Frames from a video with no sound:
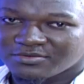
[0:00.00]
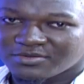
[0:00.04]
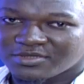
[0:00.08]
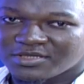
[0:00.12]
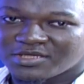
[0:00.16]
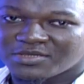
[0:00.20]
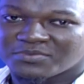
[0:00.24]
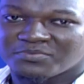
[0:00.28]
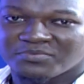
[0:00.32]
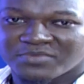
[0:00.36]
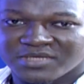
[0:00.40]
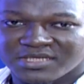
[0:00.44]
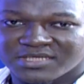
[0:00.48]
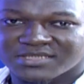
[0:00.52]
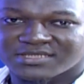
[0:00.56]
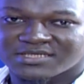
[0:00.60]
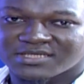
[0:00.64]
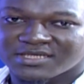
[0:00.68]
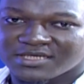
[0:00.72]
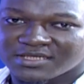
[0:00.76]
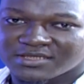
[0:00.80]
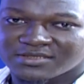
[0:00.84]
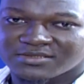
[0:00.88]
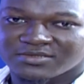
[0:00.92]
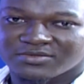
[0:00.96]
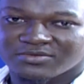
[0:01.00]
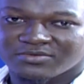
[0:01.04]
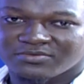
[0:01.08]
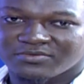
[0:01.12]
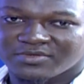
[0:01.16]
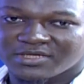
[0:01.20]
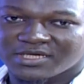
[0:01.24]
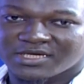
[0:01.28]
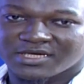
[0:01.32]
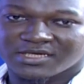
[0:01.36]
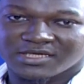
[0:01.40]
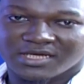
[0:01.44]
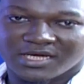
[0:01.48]
it means that
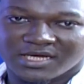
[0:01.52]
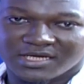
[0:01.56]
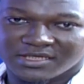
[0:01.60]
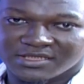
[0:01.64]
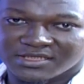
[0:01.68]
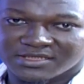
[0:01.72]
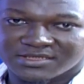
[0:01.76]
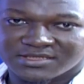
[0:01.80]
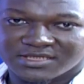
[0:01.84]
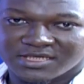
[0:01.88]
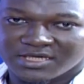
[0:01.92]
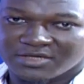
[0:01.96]
we can harness